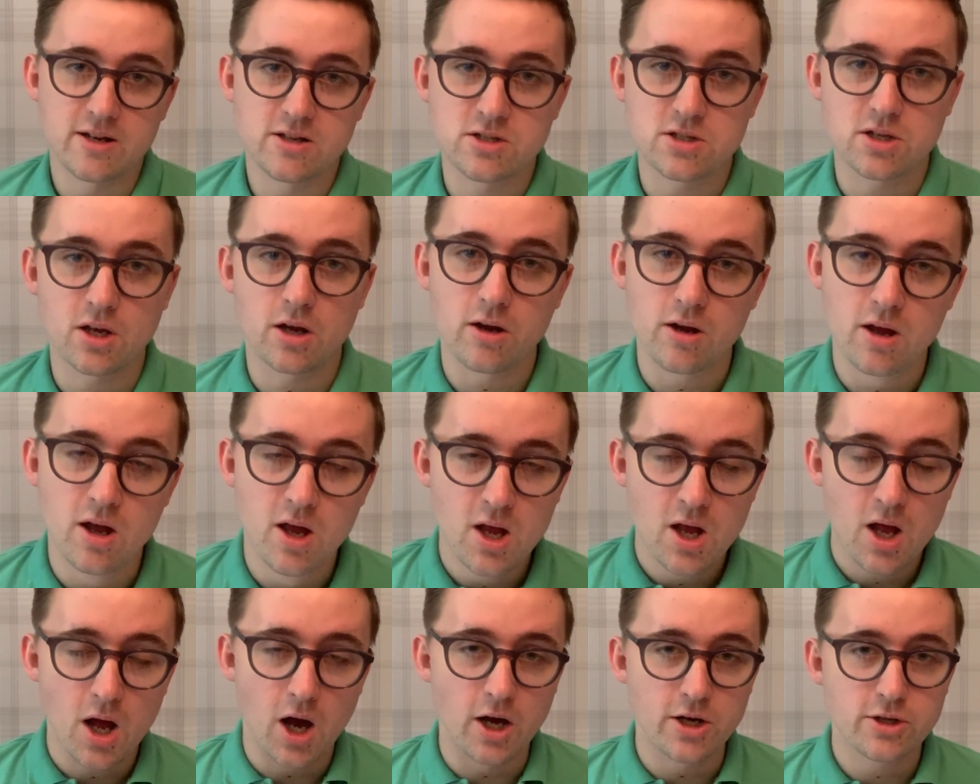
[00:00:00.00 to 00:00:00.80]
So
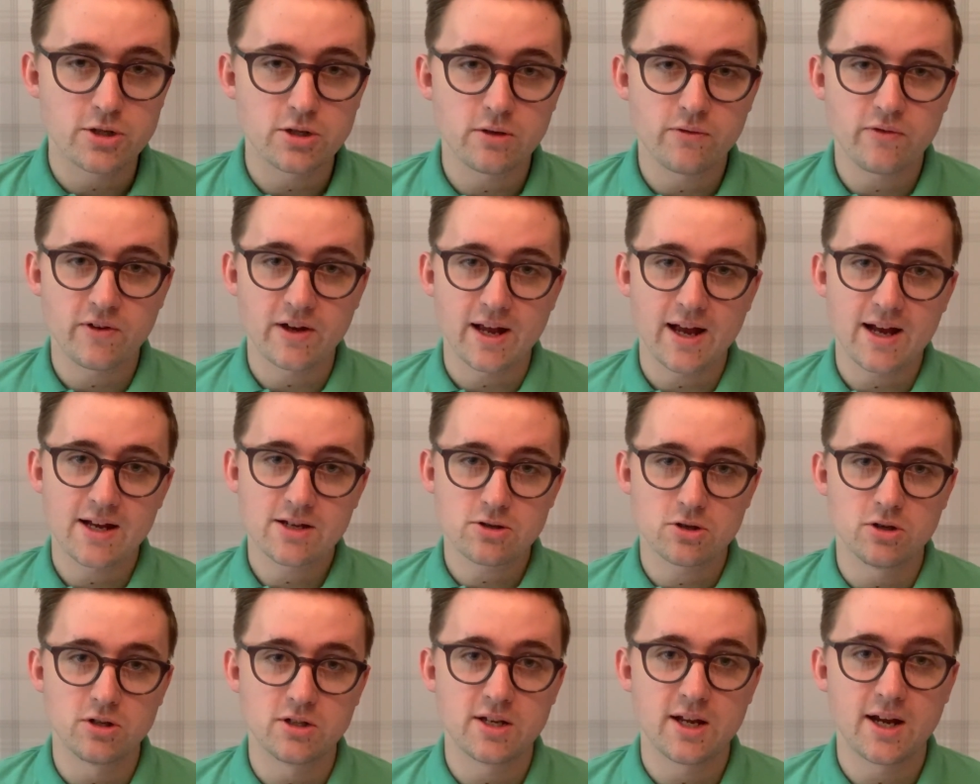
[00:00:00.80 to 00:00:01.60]
I do think
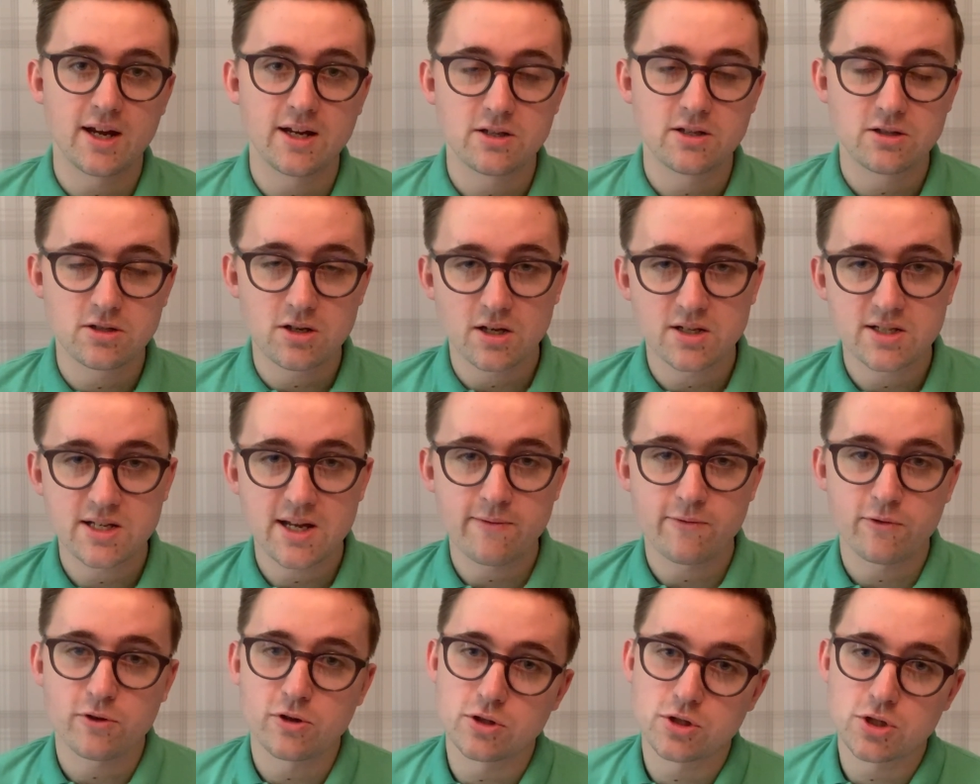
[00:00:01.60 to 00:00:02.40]
Ascot Day does have
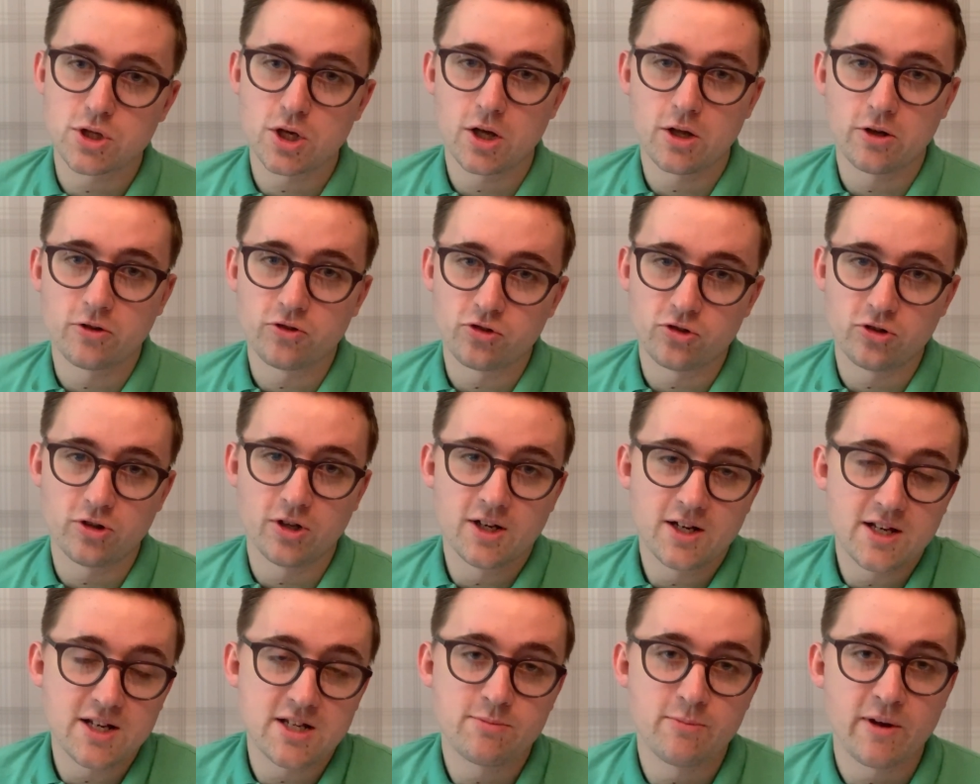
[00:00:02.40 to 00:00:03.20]
a good chance to at
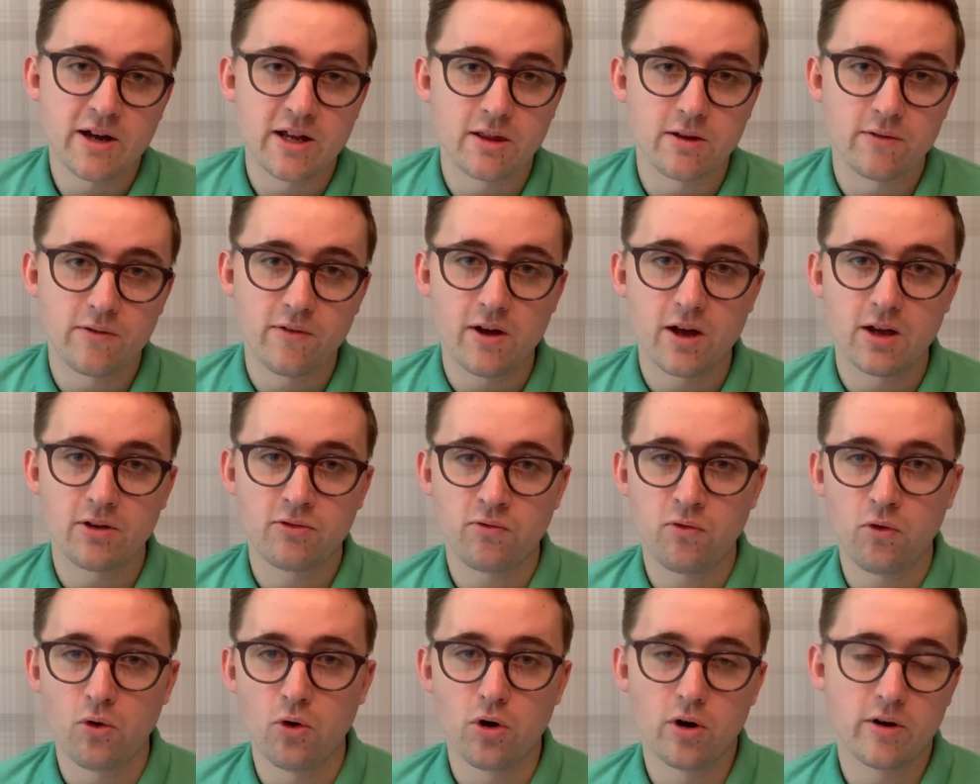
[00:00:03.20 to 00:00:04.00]
least make the first
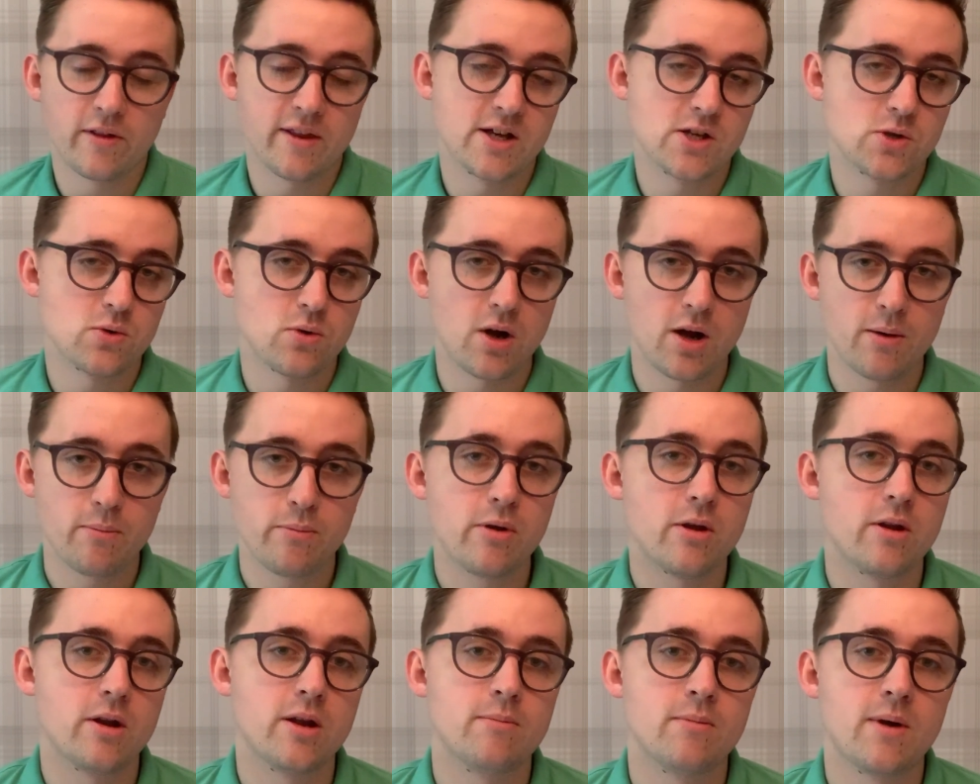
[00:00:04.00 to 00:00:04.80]
four, and that's why I'm
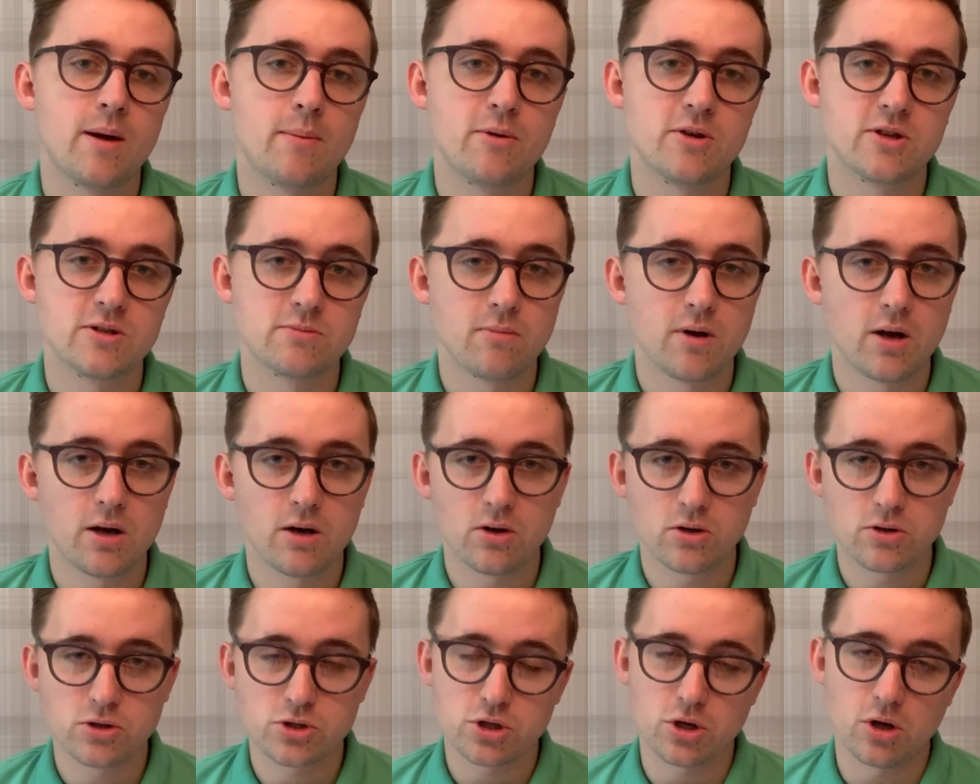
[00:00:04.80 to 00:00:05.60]
putting him up as my
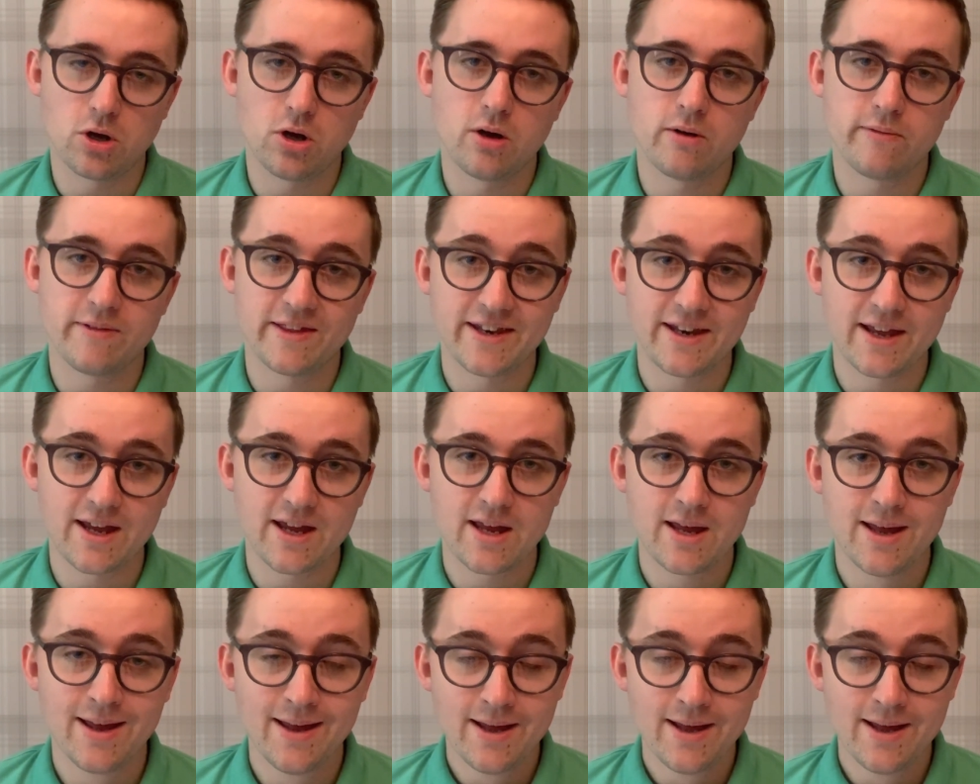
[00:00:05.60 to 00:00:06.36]
long shot of the day